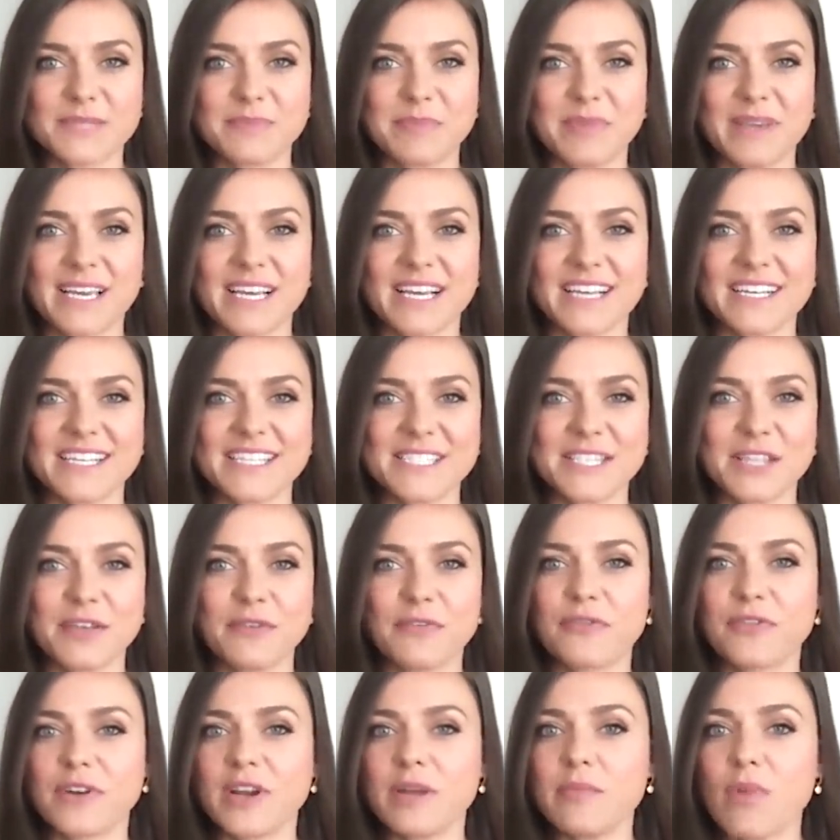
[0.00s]
Because the
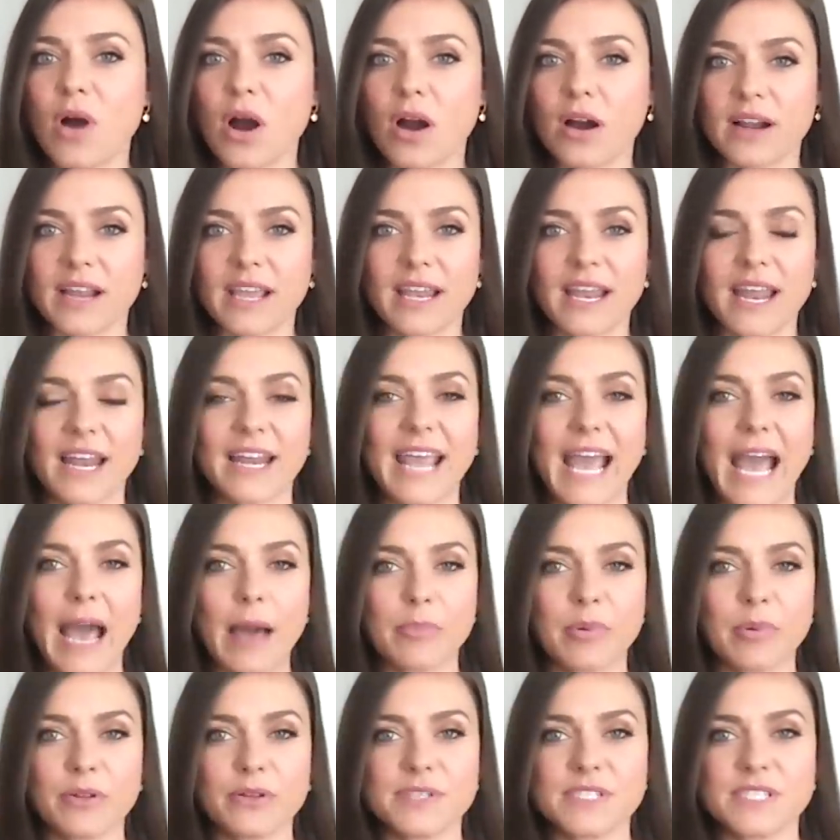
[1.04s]
free market and
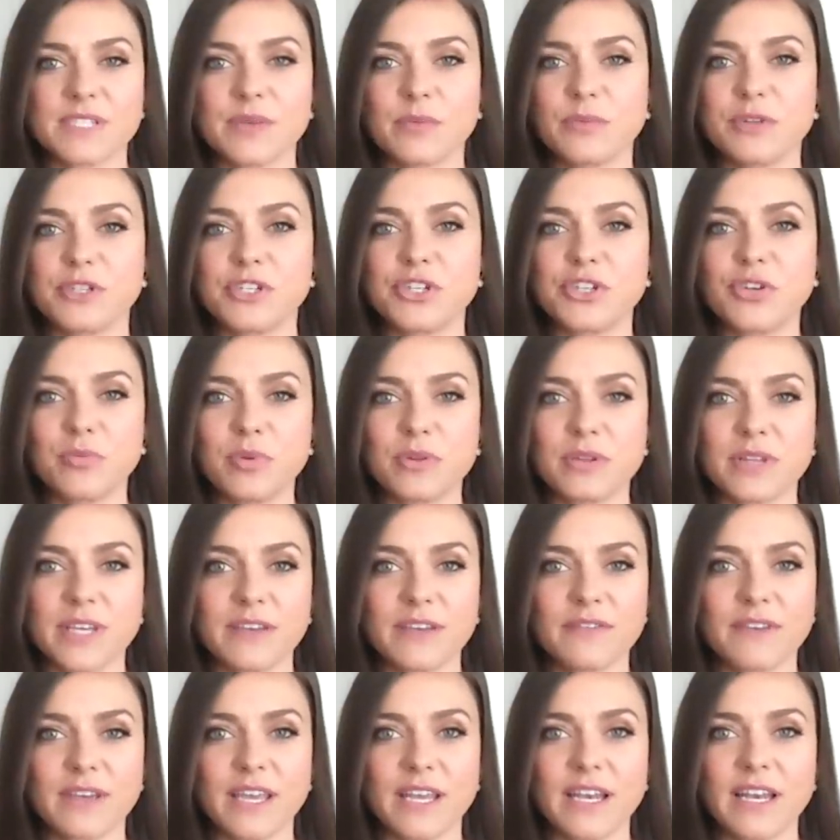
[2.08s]
capitalism, which you
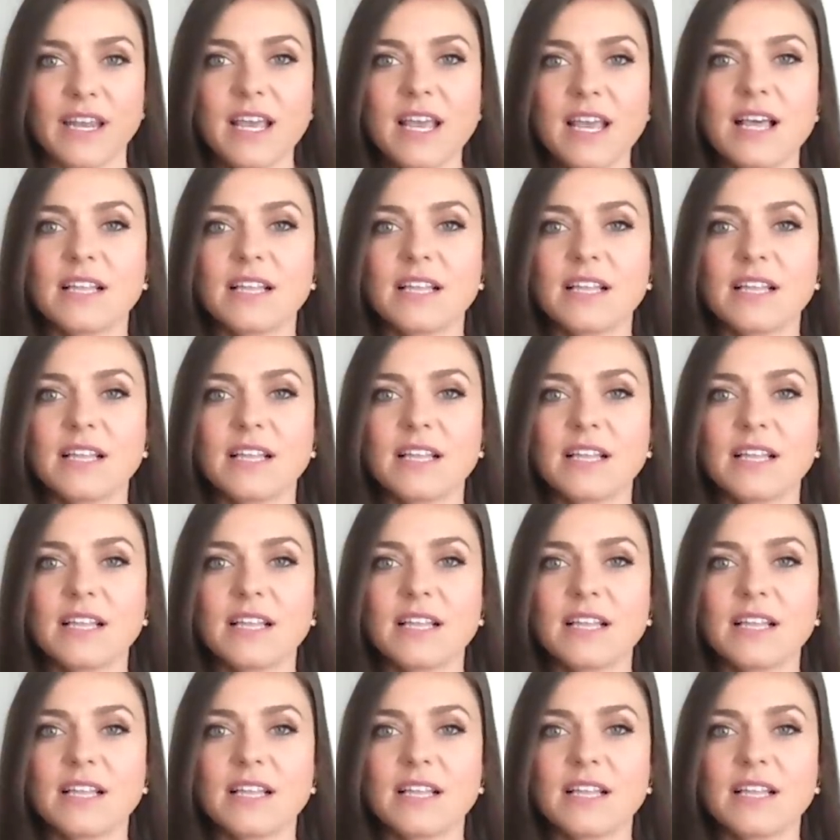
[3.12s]
believe in,